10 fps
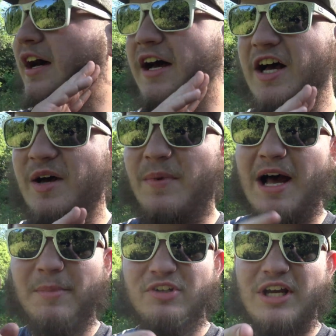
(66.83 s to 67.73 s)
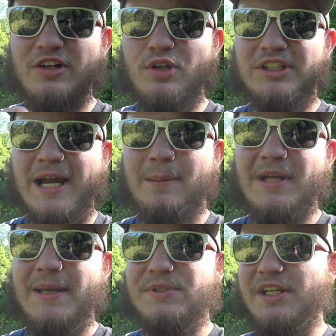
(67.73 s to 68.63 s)
I'm gonna try to do a time
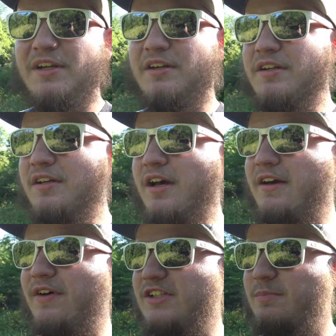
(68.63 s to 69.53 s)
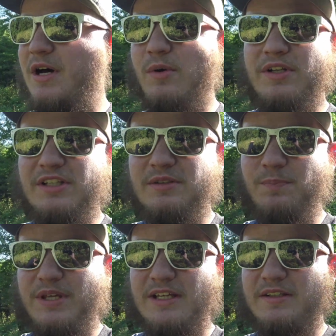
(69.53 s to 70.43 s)
lapse here of us mowing this
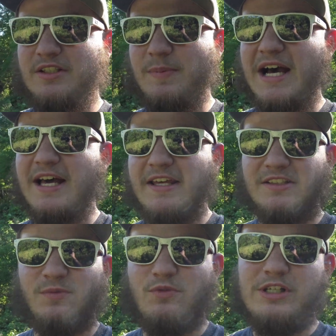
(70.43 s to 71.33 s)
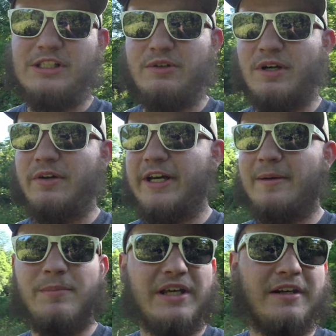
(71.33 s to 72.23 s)
big spot. It's really grown
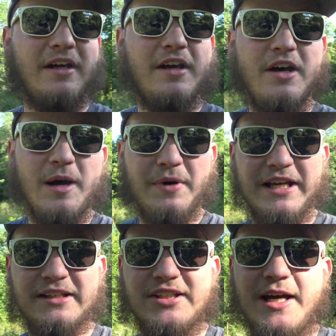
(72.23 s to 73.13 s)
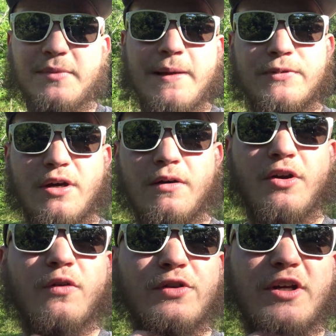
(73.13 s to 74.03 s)
up, but I'm gonna get a time lapse going.
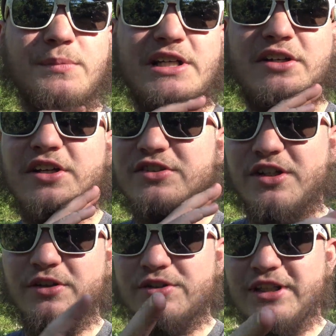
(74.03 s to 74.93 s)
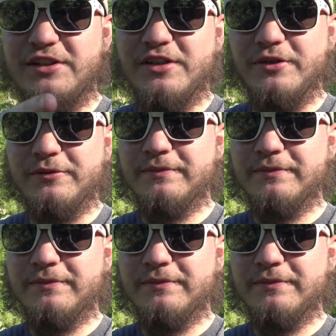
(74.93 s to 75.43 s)
Hopefully it comes out good, so stay tuned.